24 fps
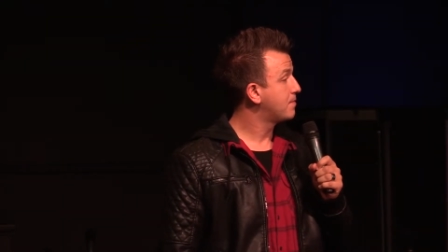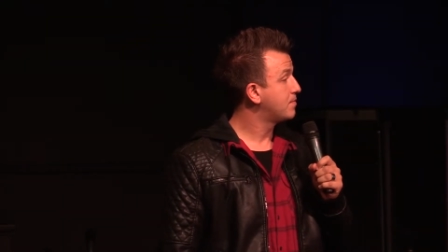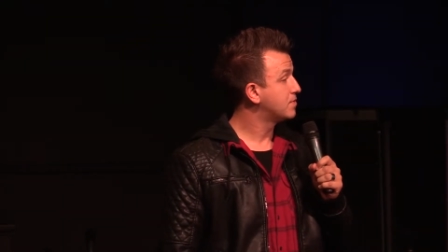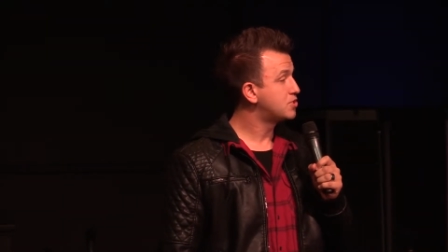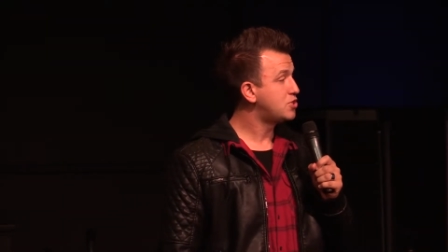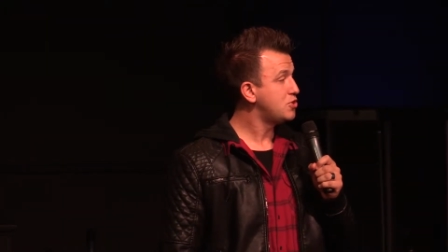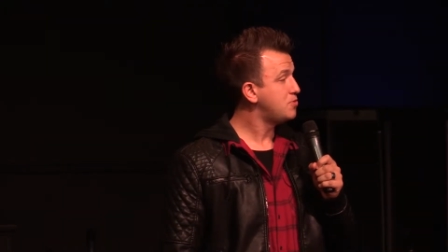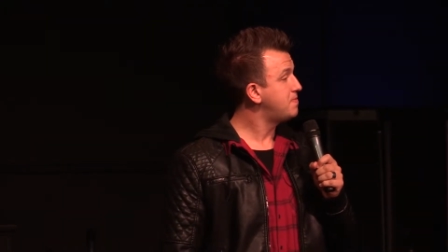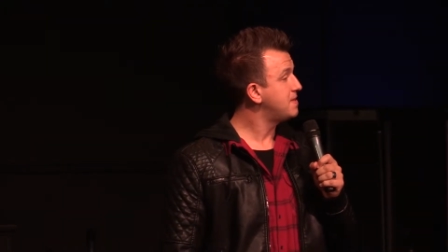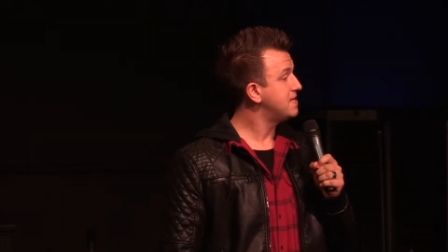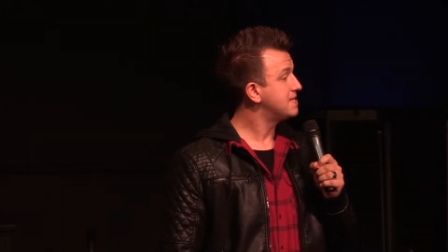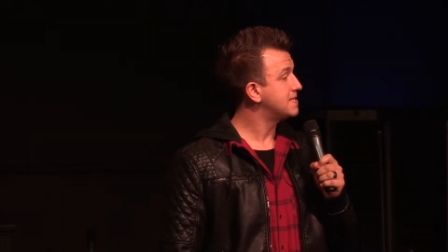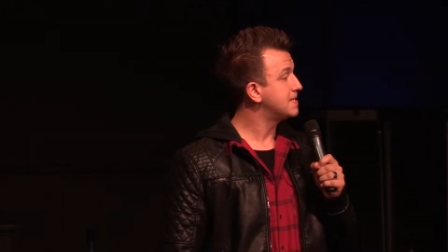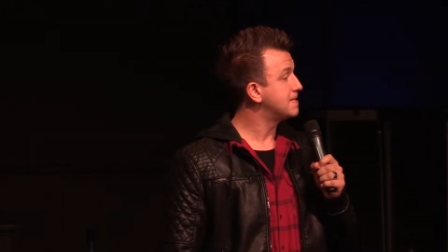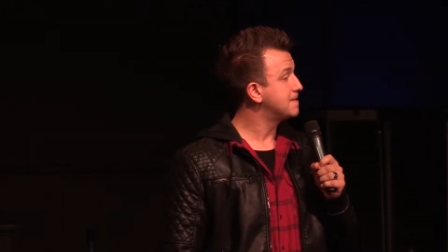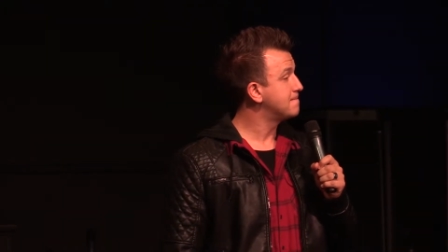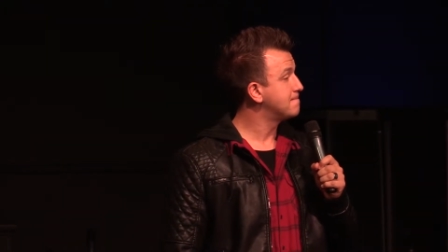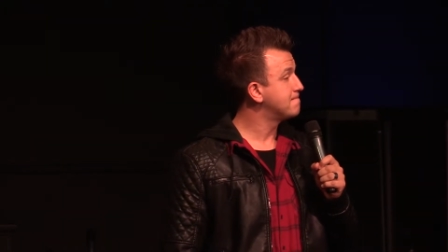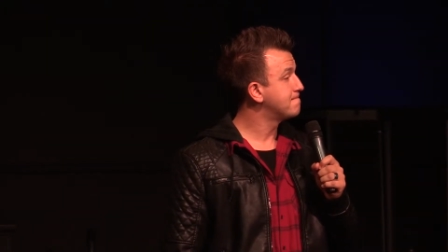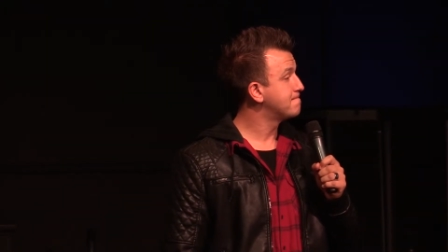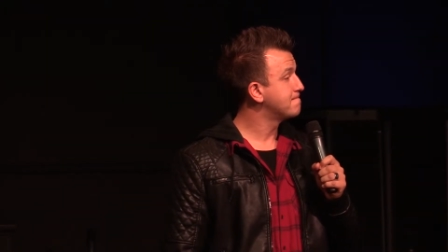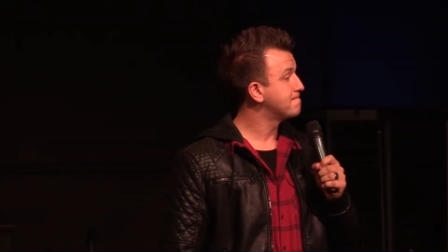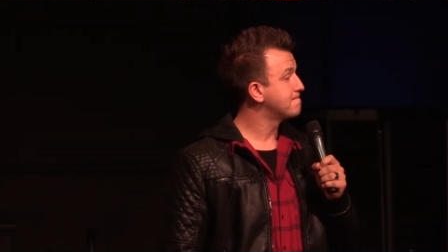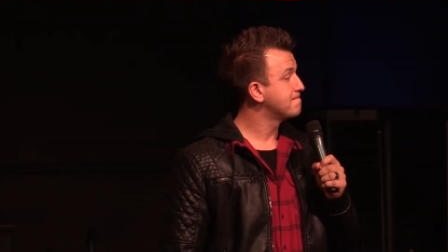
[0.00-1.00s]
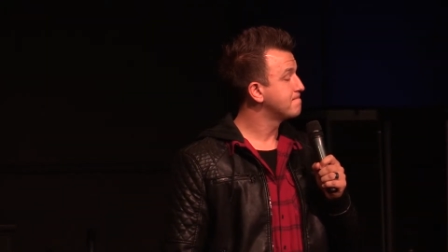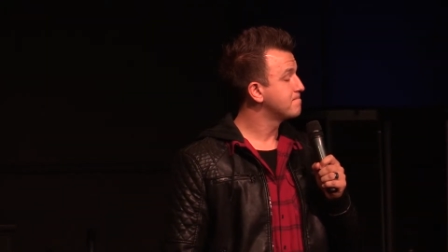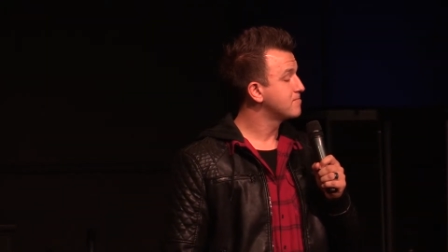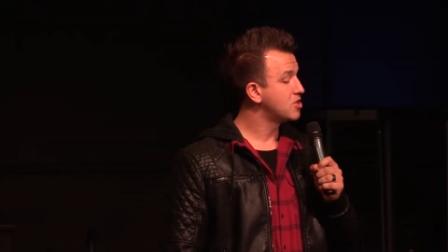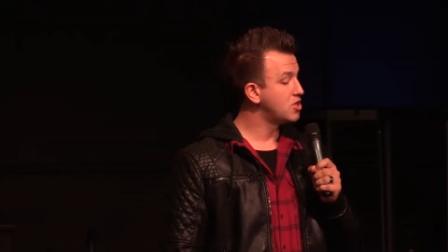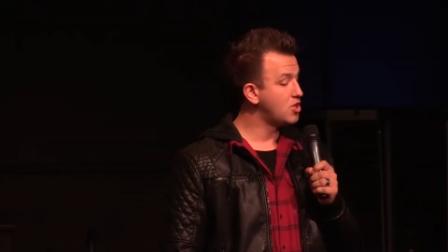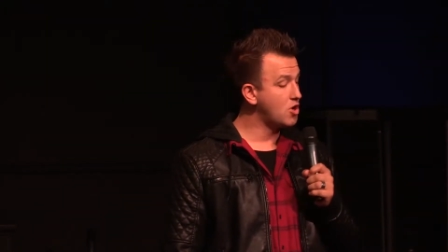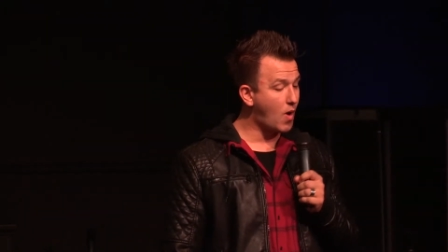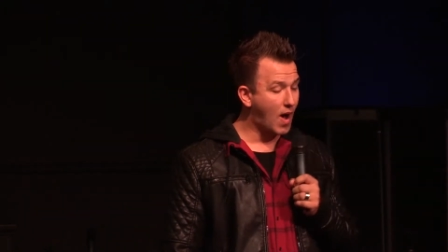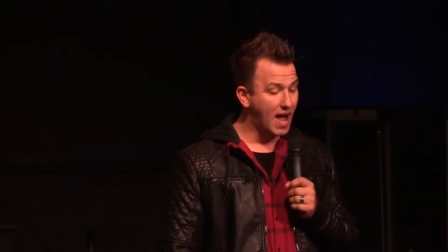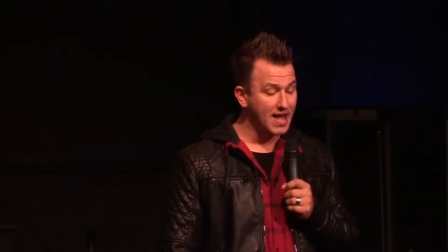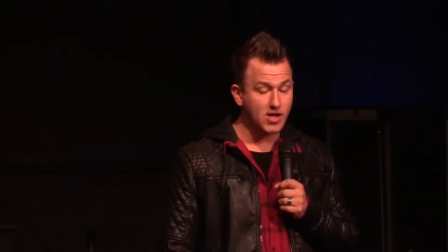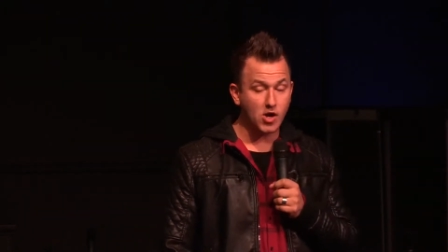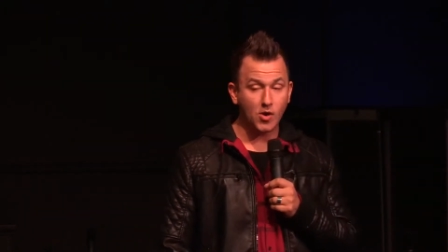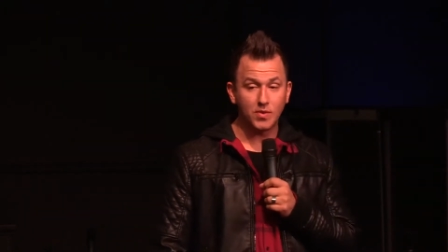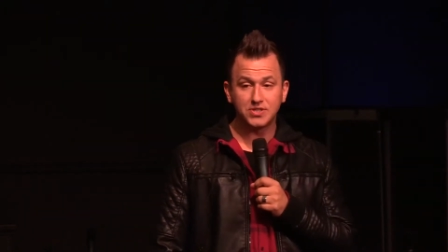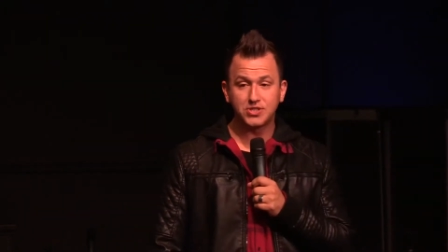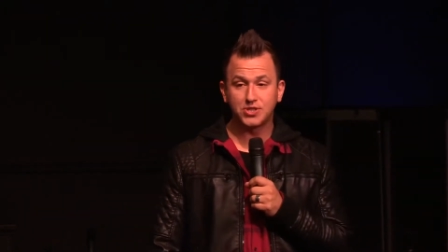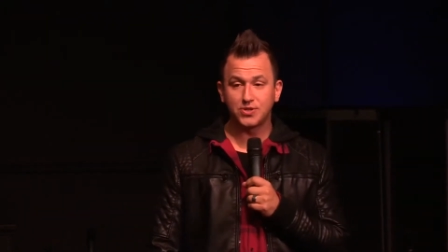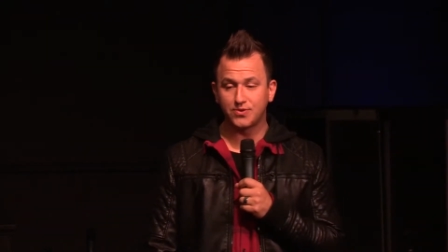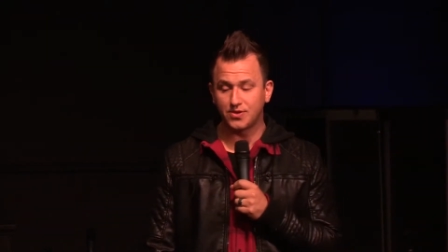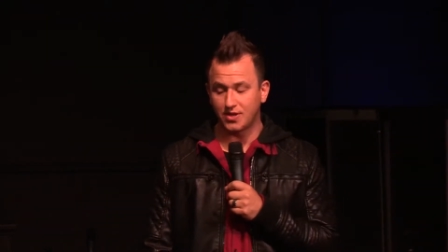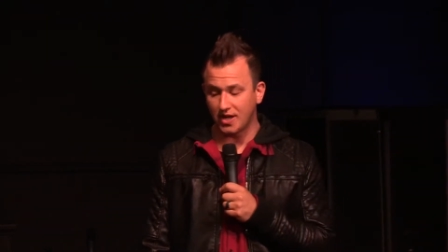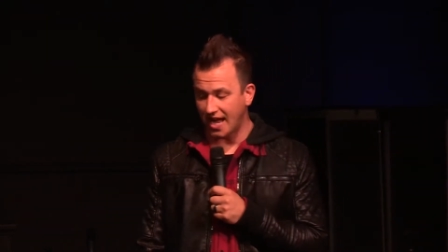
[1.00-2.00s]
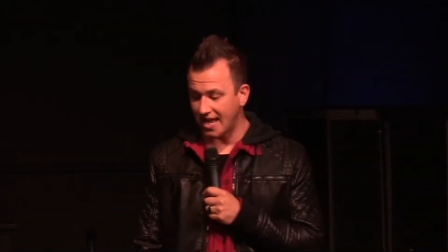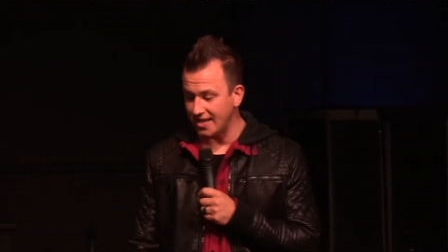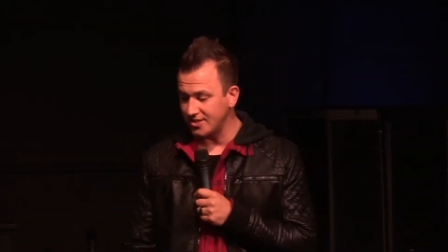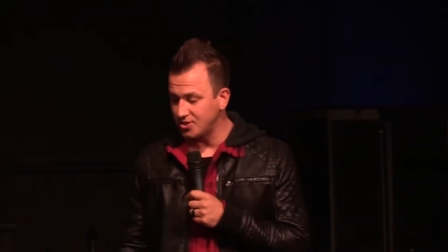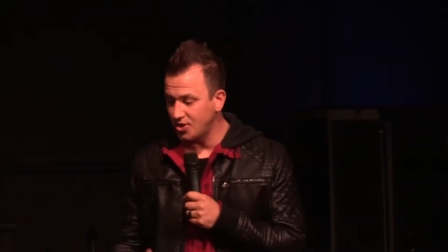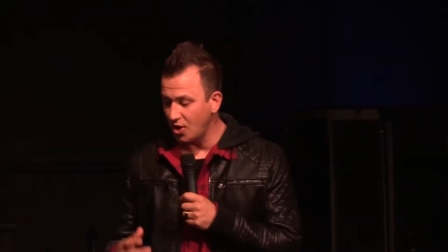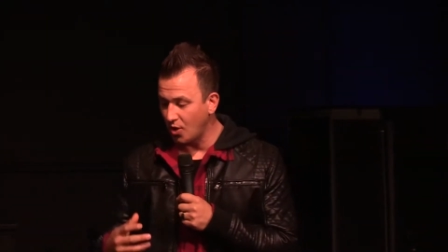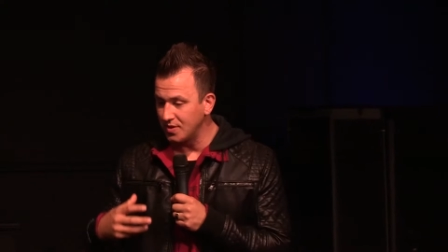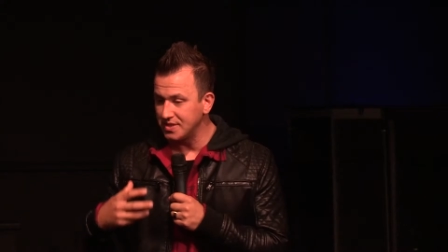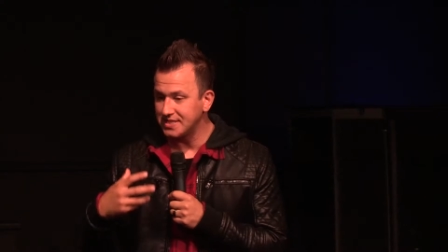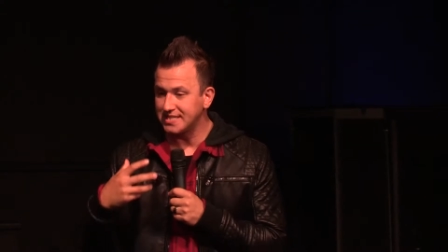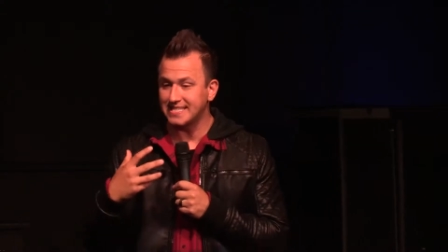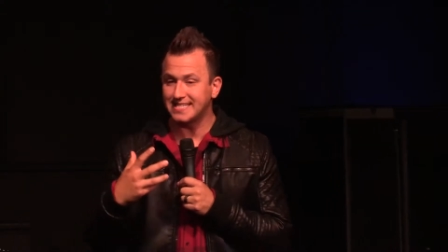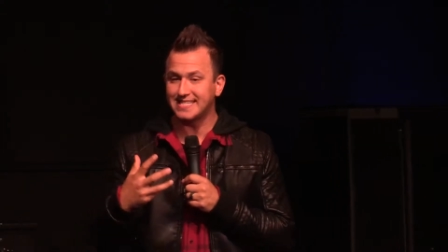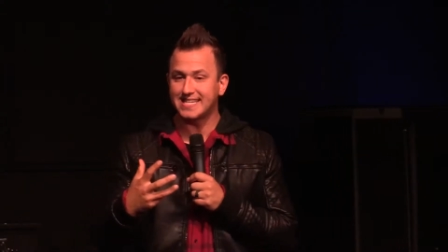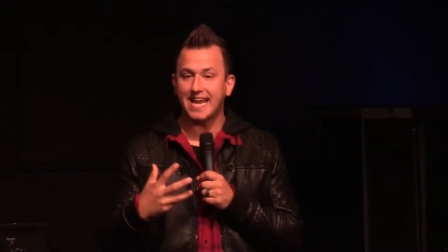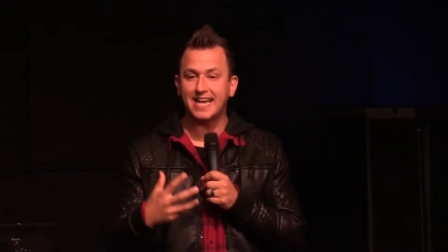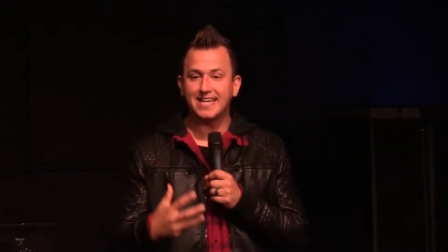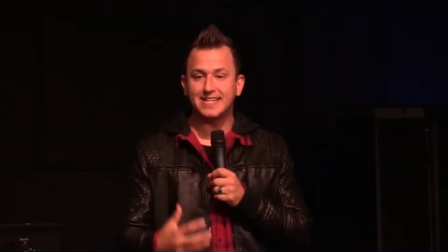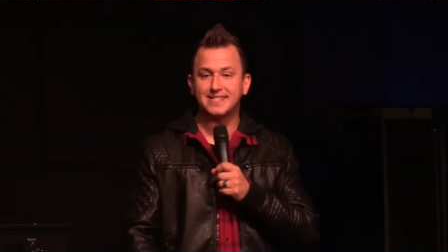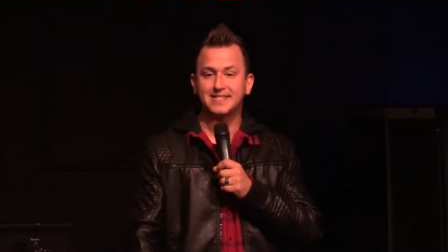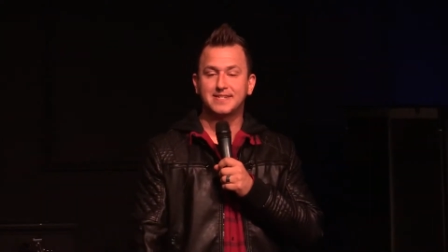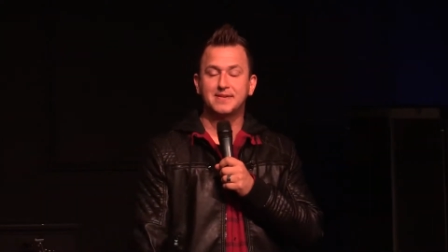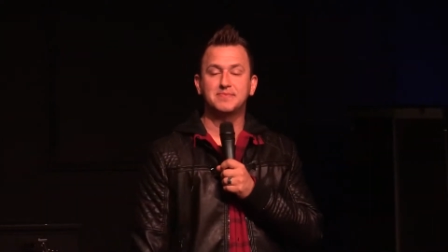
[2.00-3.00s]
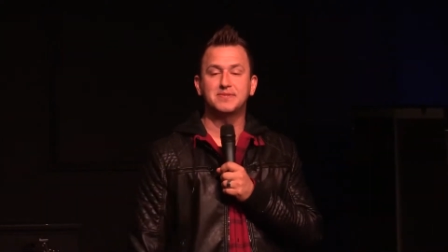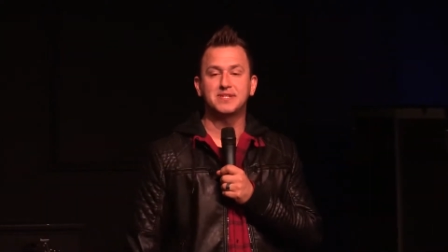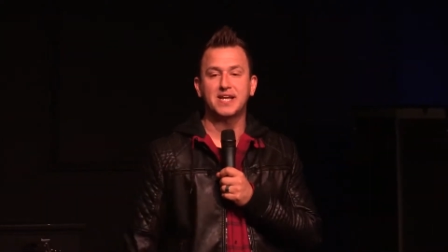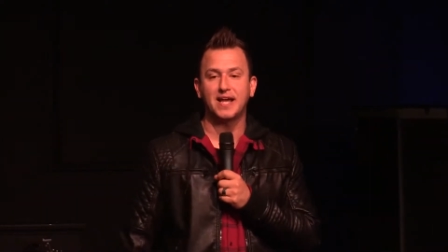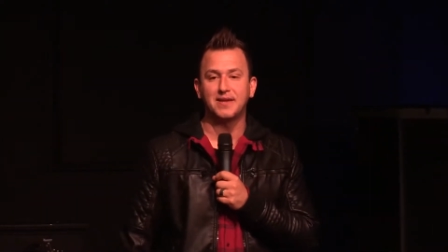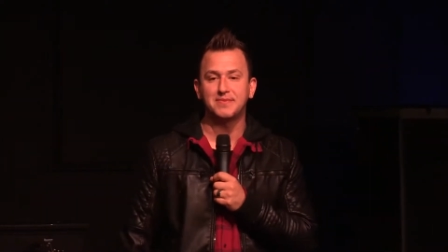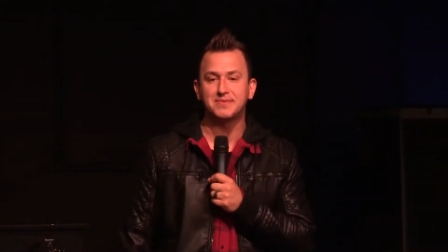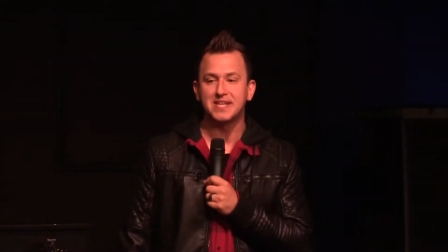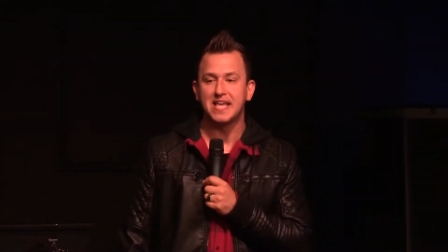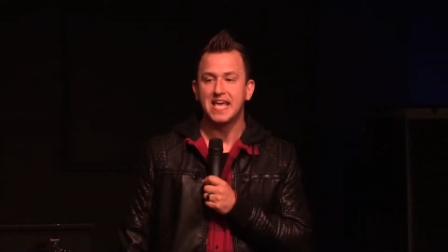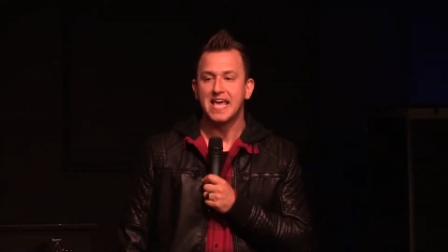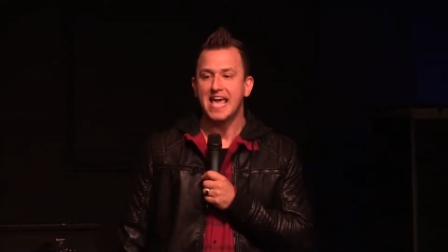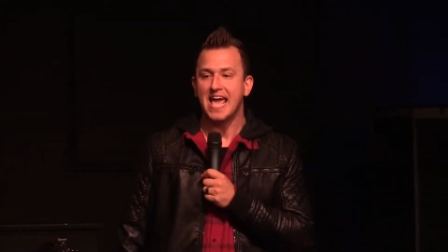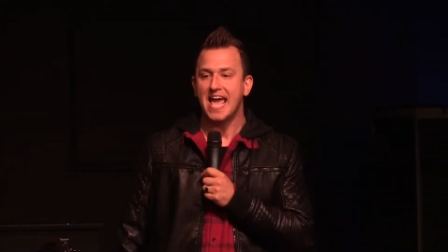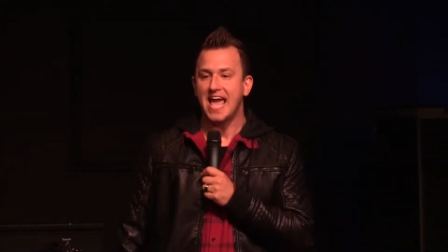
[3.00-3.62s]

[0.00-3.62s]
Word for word: Too busy. You know, I go into I go into settings sometimes,